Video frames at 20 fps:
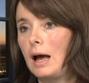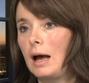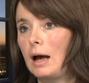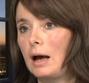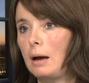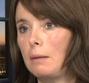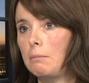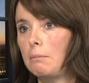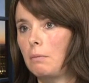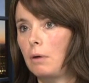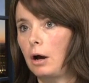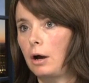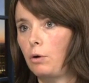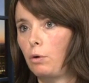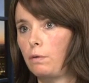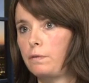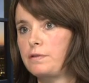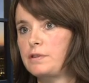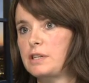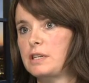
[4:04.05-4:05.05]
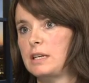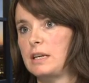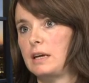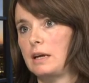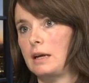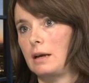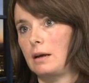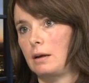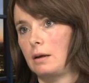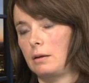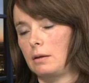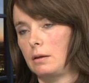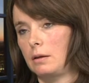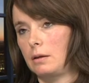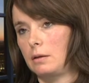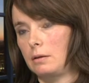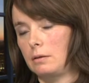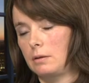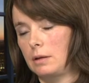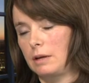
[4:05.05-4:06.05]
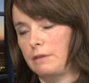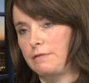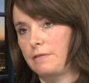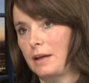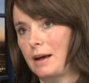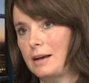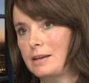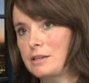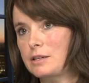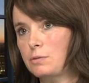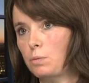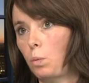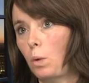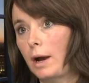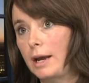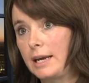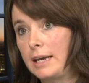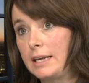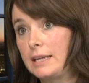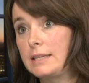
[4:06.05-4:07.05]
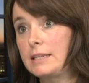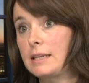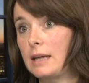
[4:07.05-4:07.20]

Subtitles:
And obviously, if that's wide,